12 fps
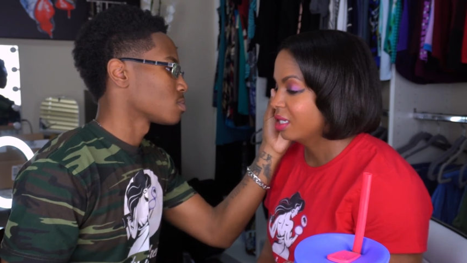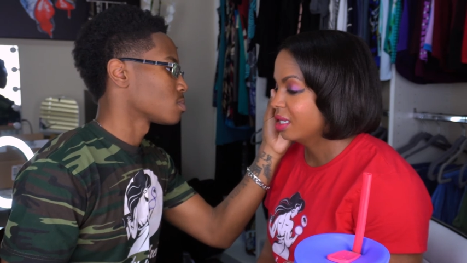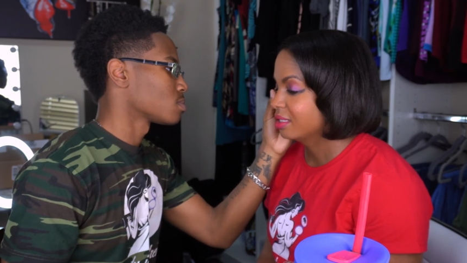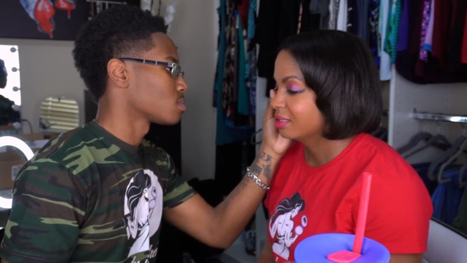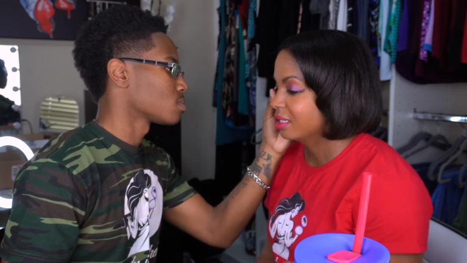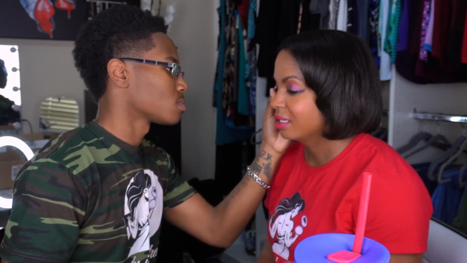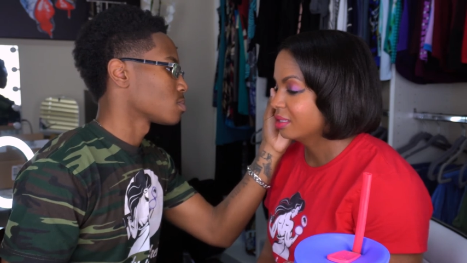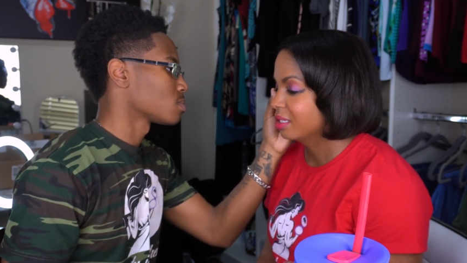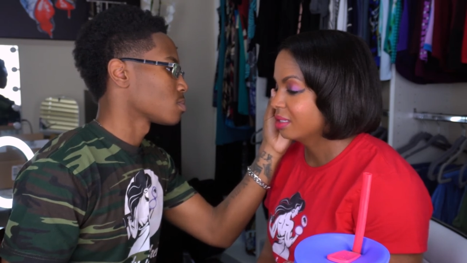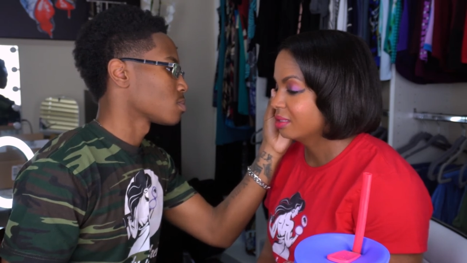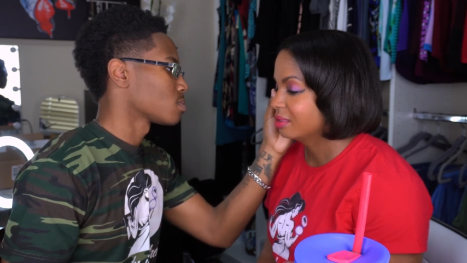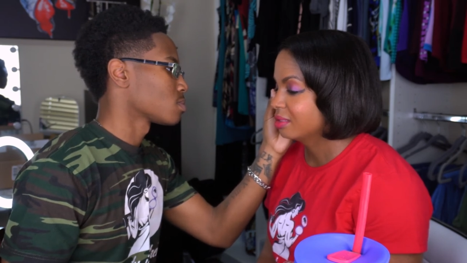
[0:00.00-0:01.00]
Speaker 1: hands like that,
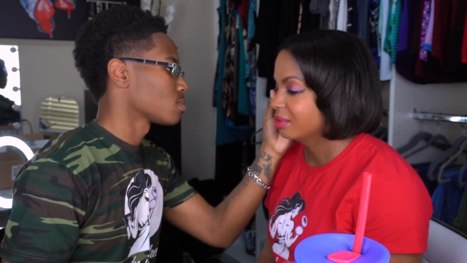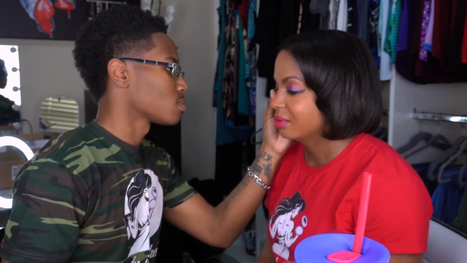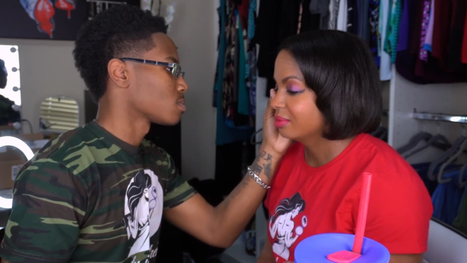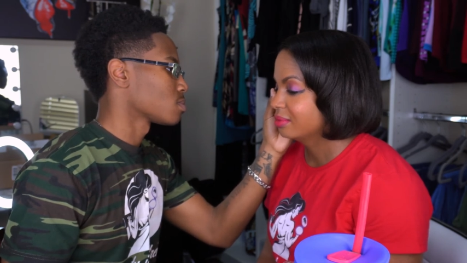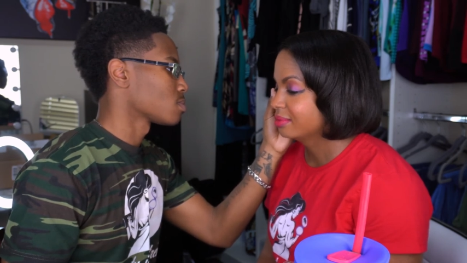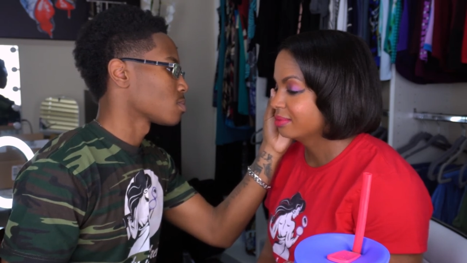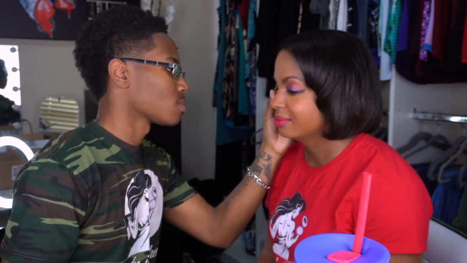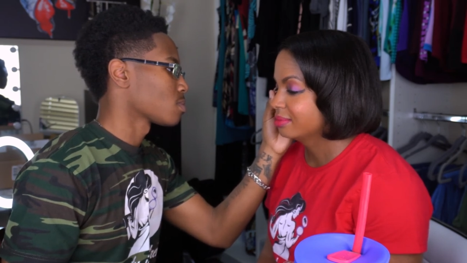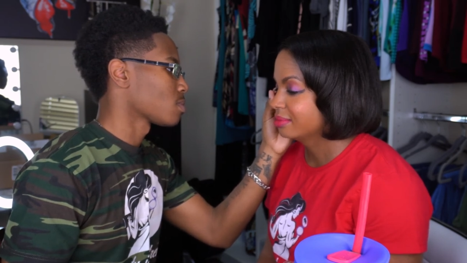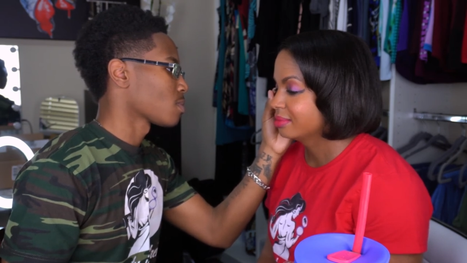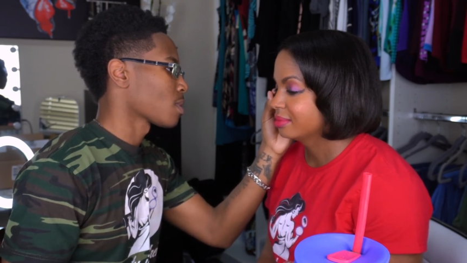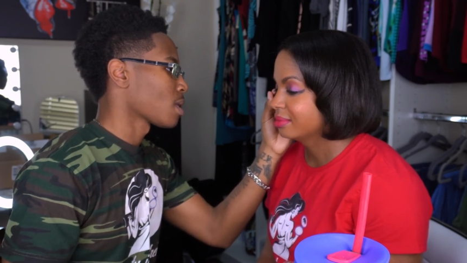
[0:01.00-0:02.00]
so...
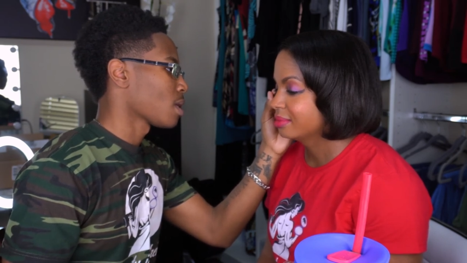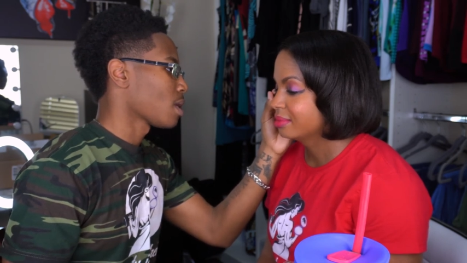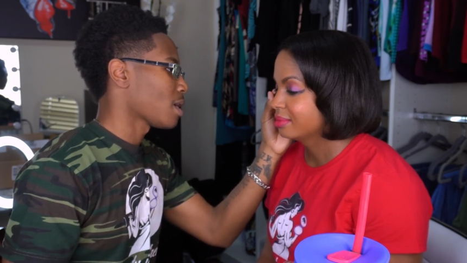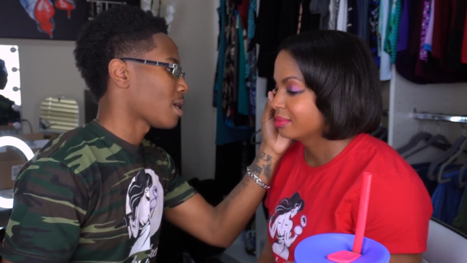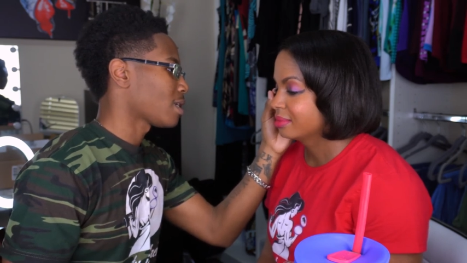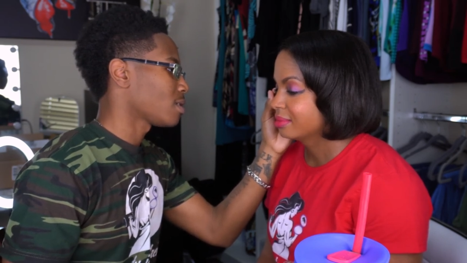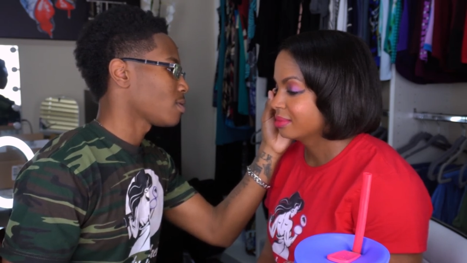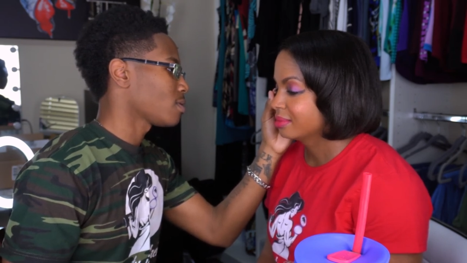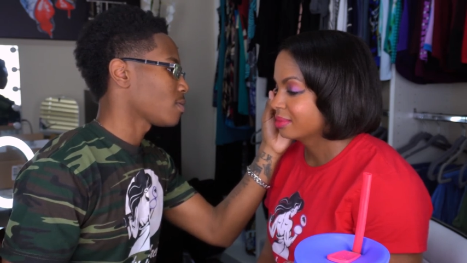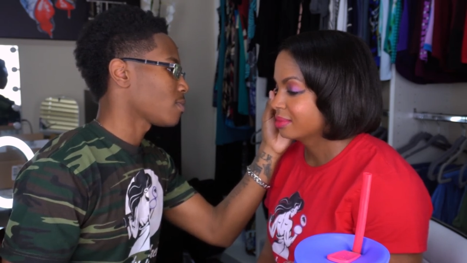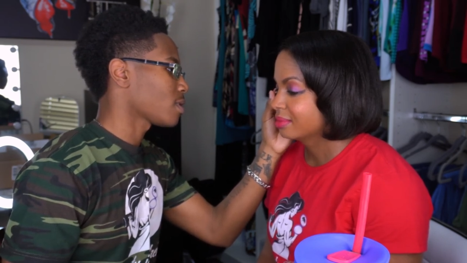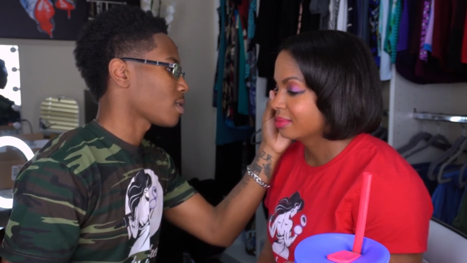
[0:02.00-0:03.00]
Speaker 2: I didn't know
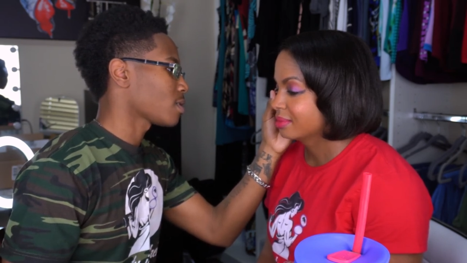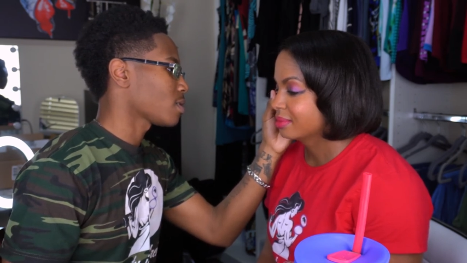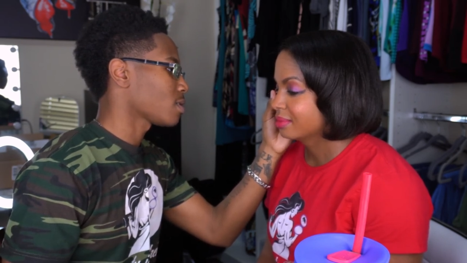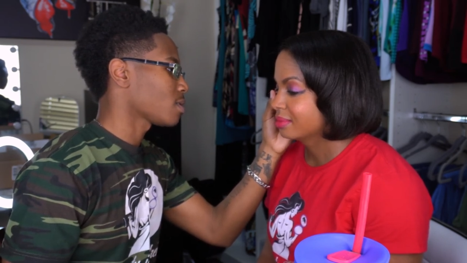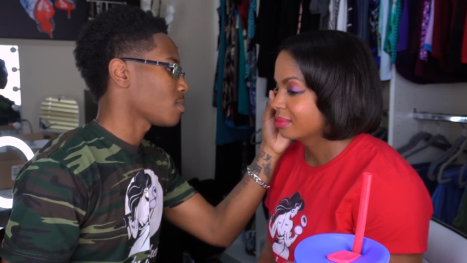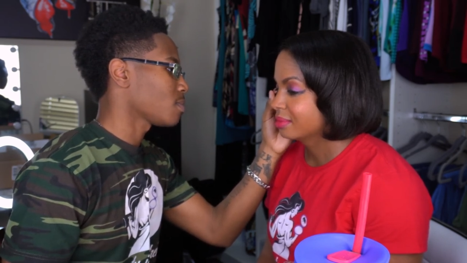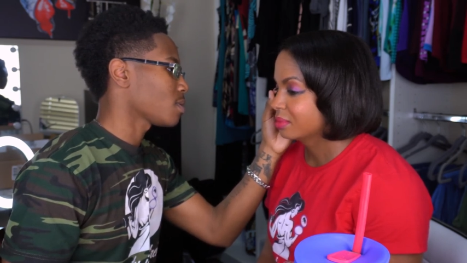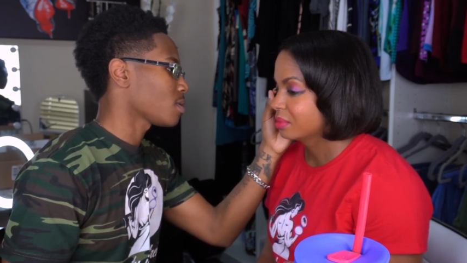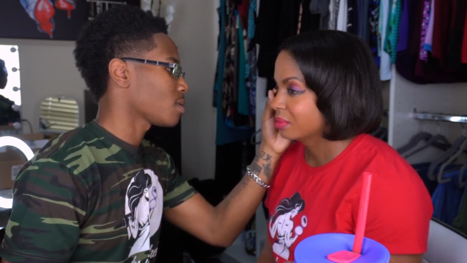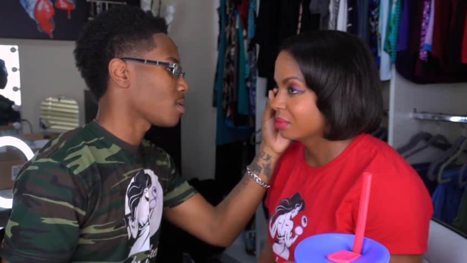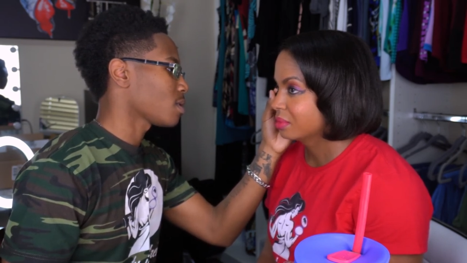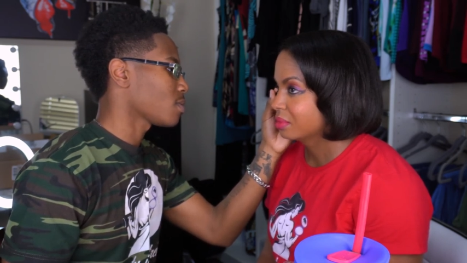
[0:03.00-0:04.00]
if I could, but
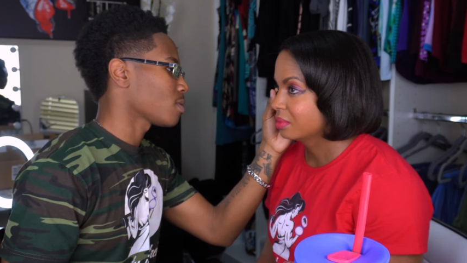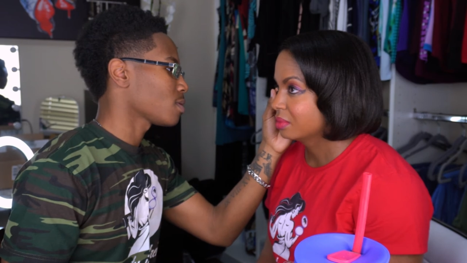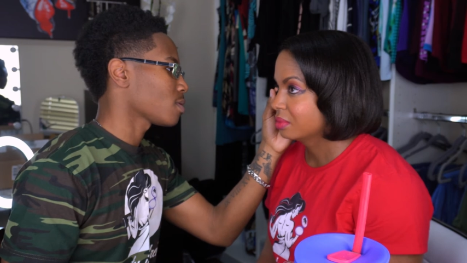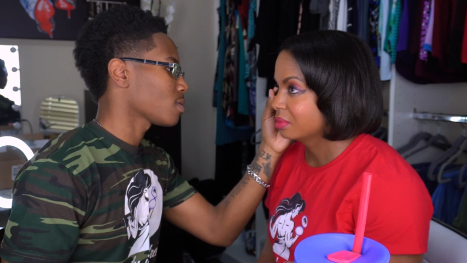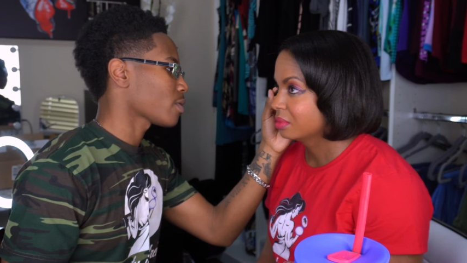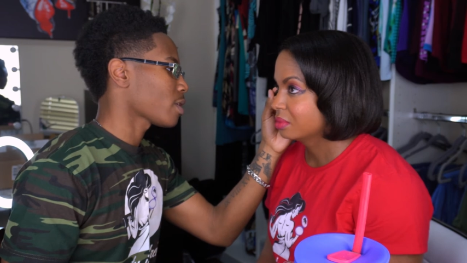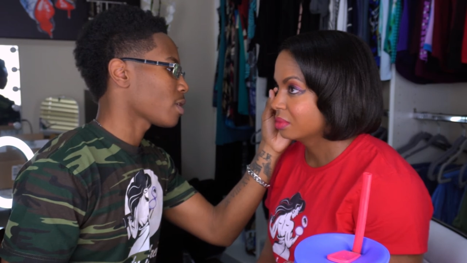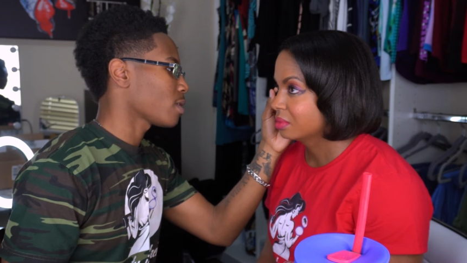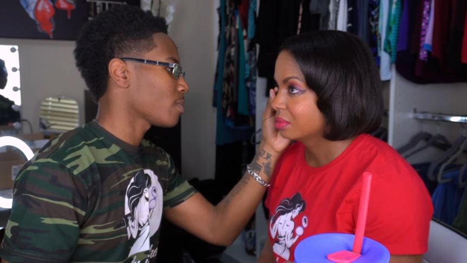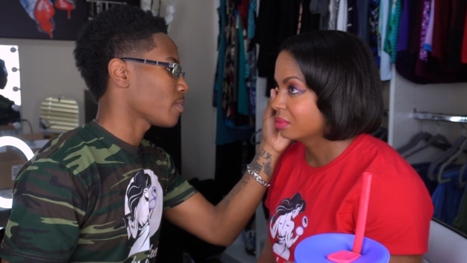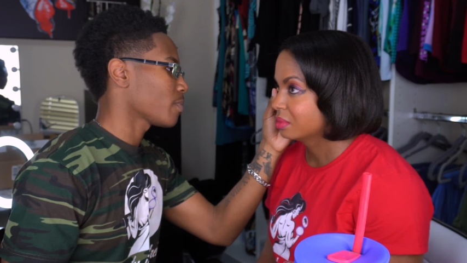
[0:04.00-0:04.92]
I wanted to try it.